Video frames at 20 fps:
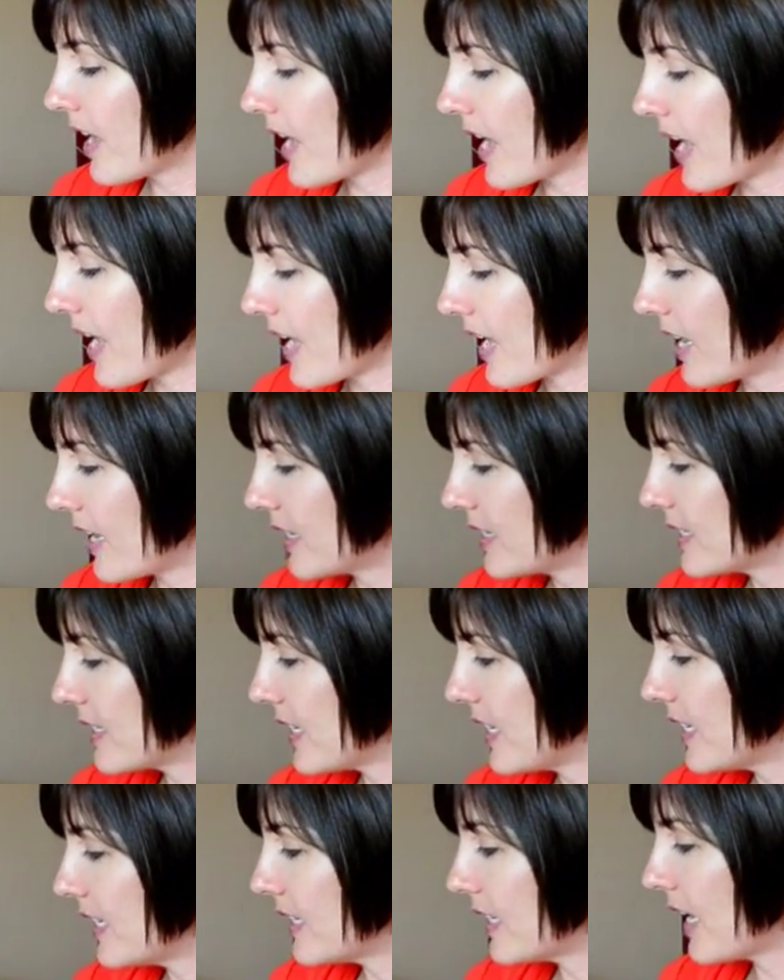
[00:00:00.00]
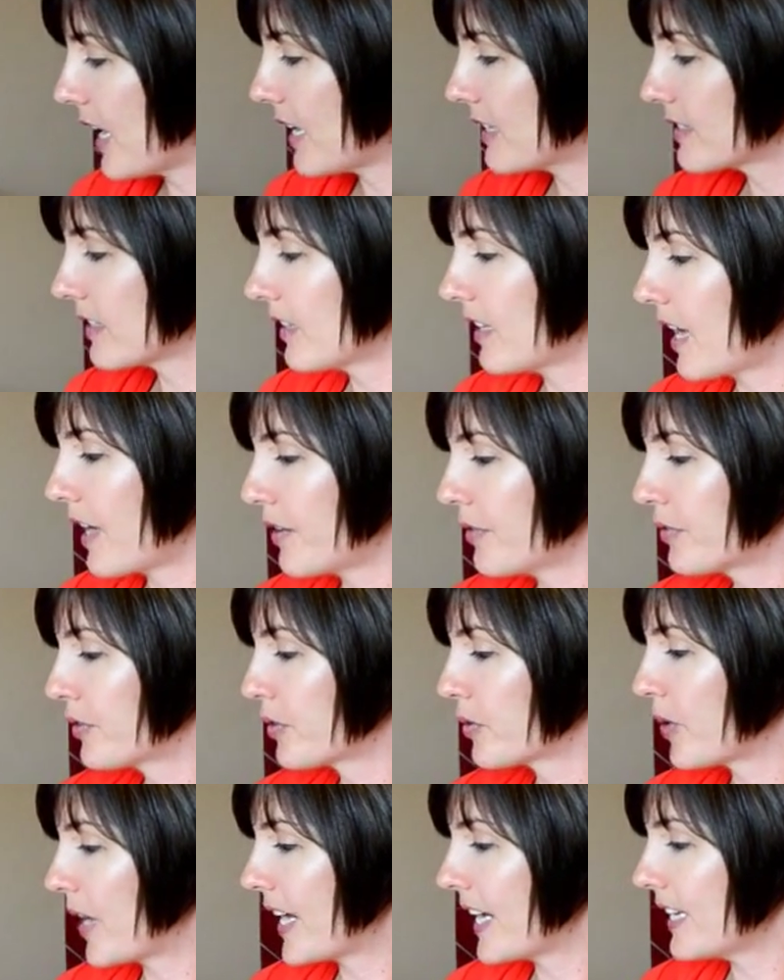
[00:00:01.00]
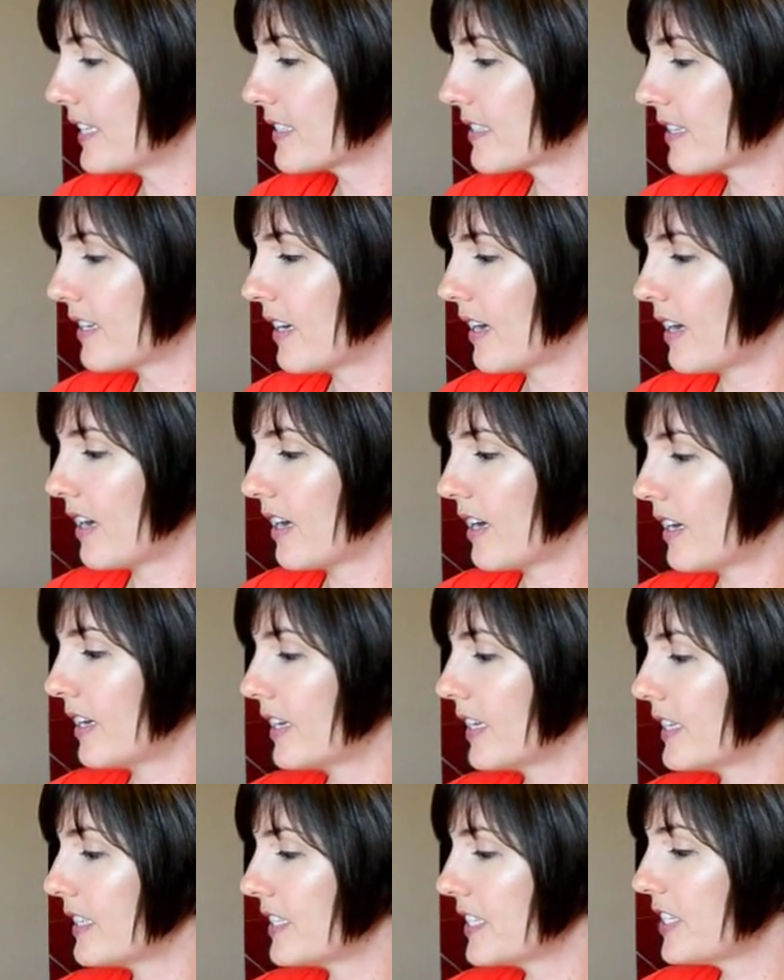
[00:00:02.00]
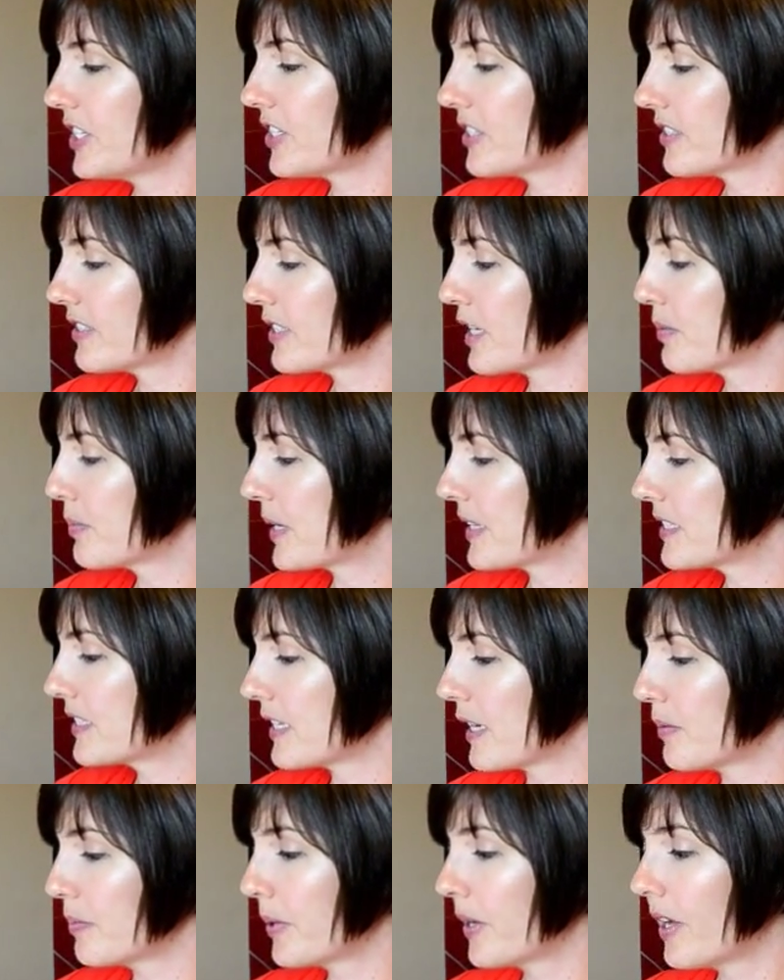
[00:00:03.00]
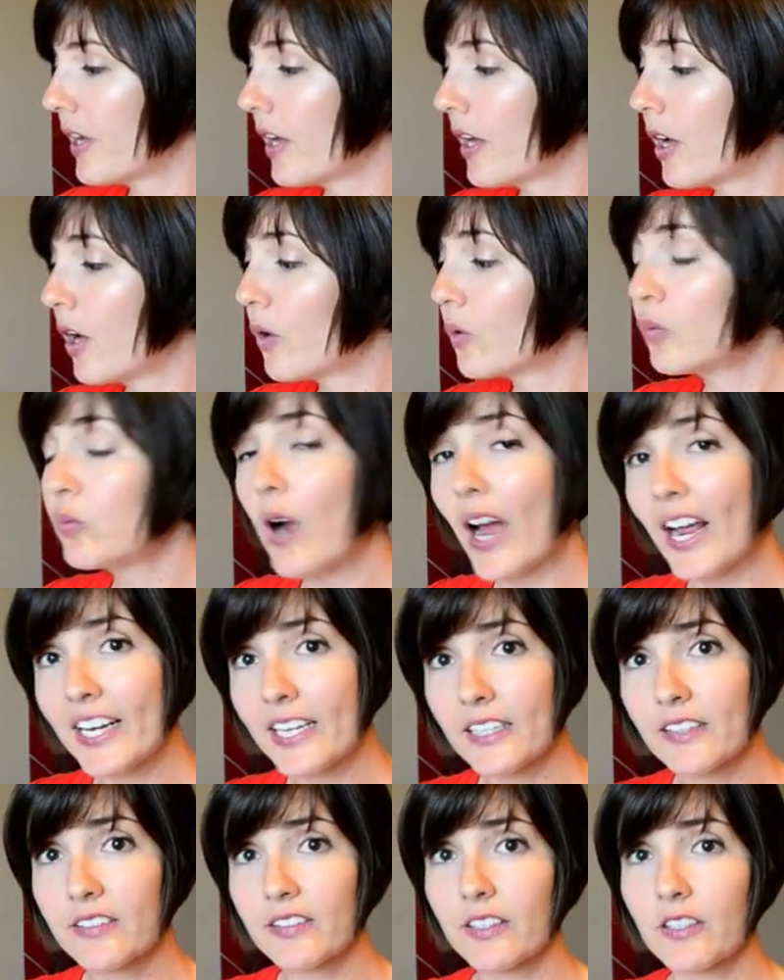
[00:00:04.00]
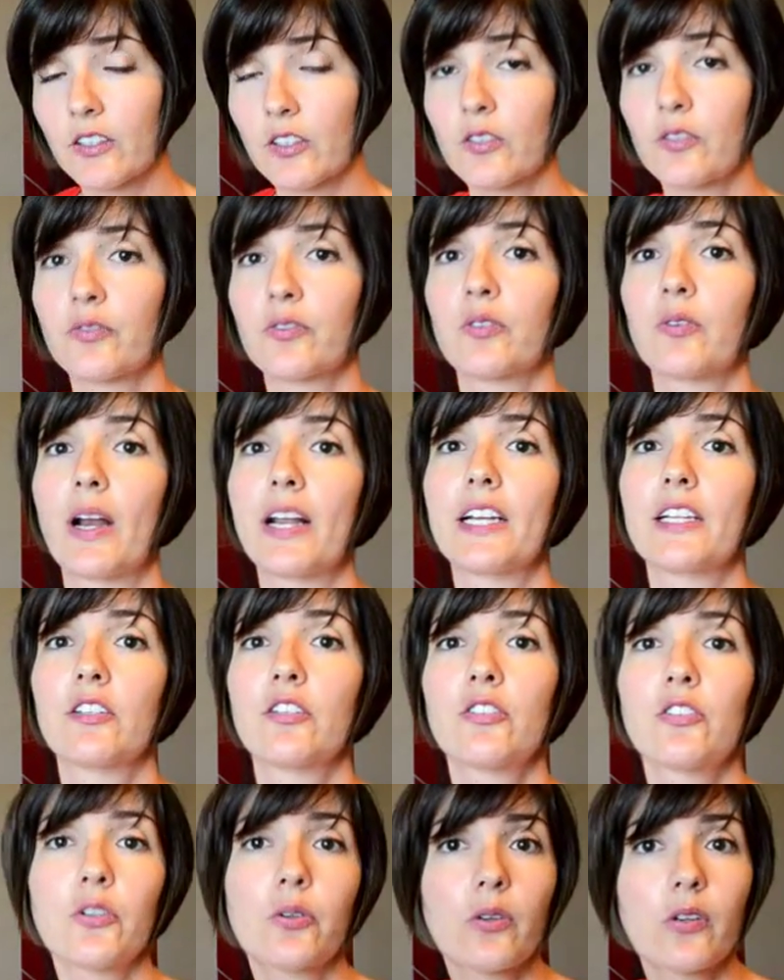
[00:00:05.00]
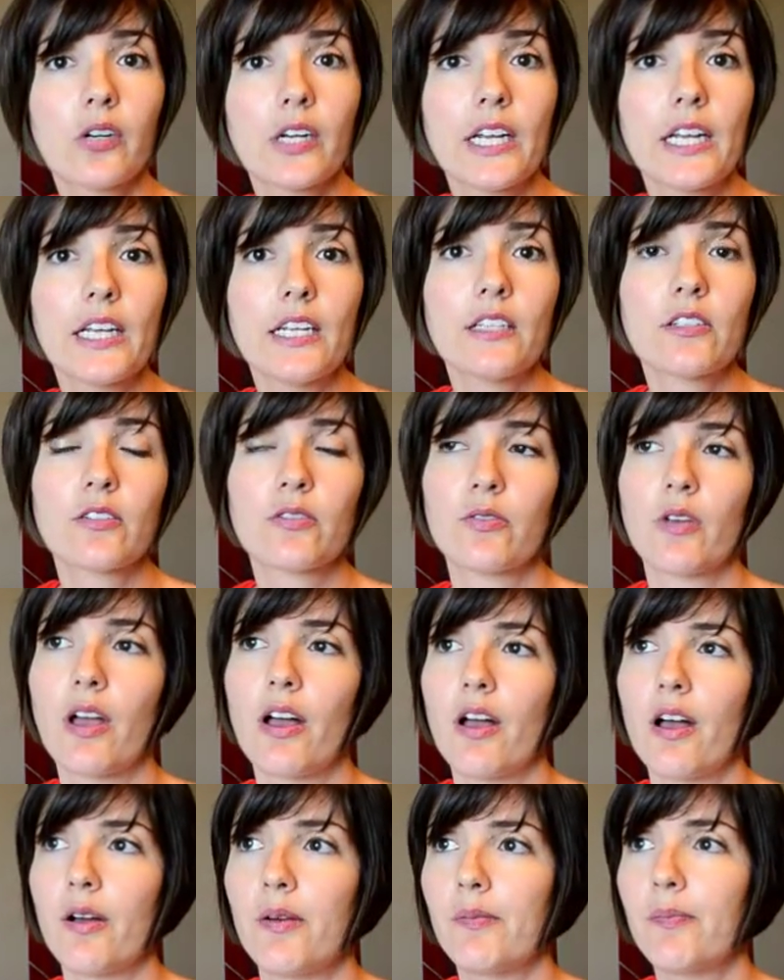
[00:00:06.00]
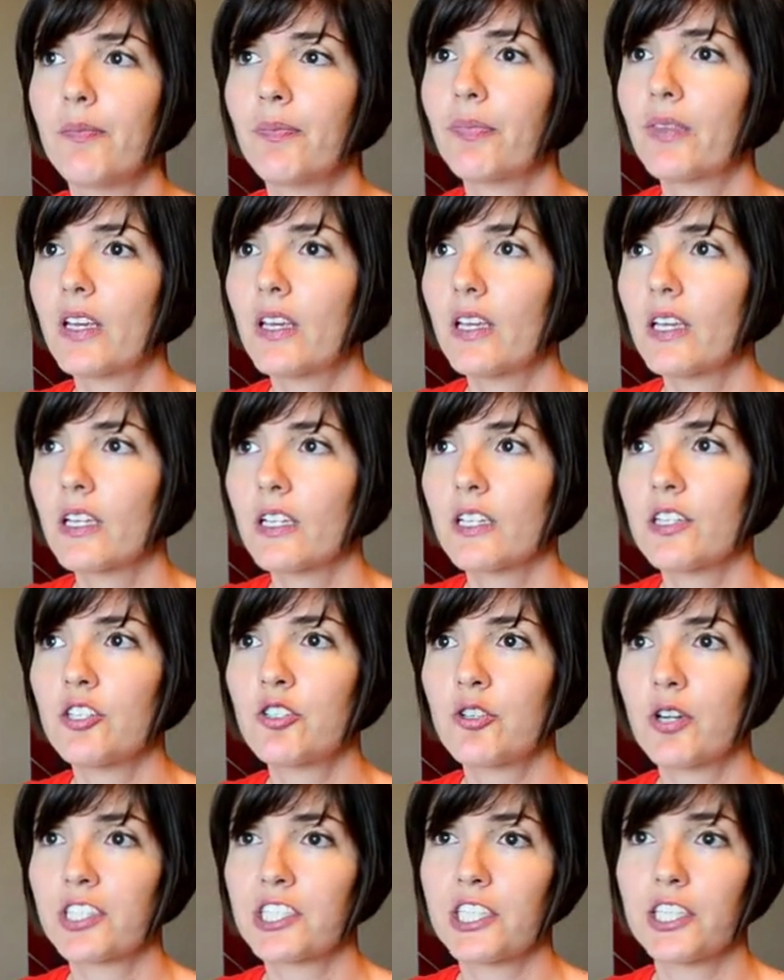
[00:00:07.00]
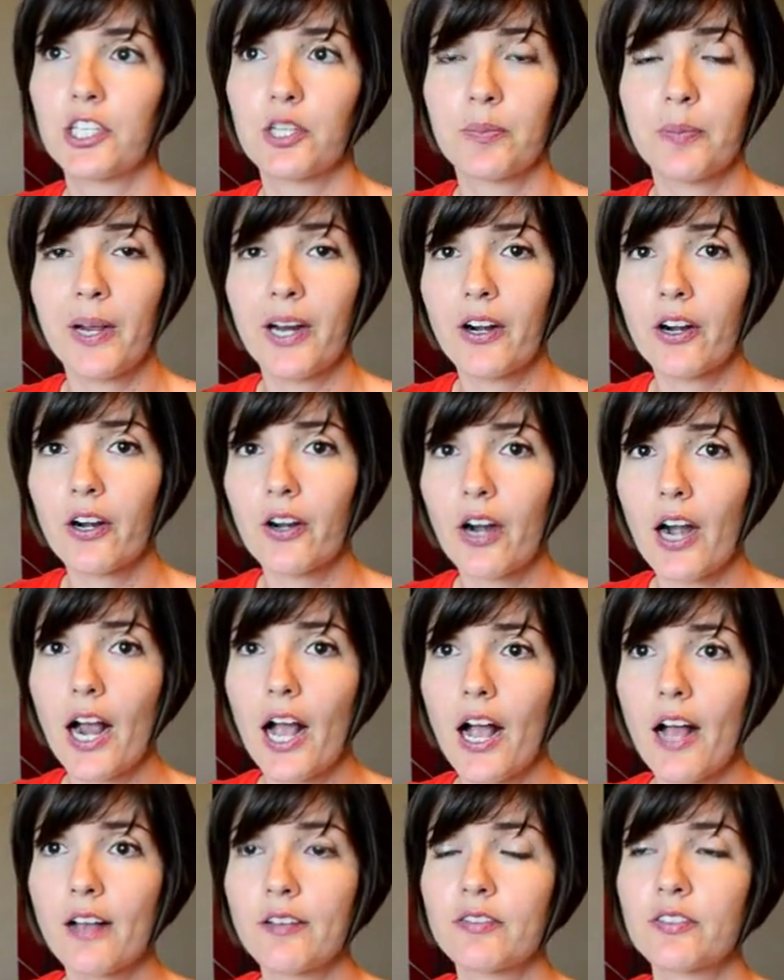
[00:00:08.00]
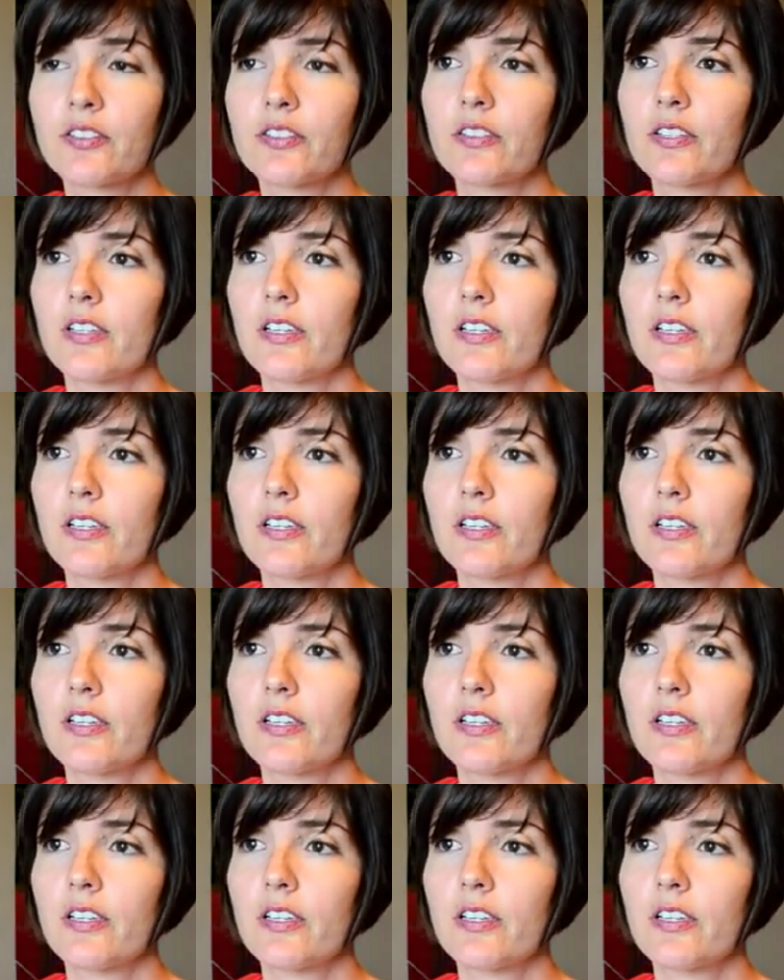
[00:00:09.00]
and it has a lot of great, it teaches step-by-step writing skills for writing stories, constructing good paragraphs,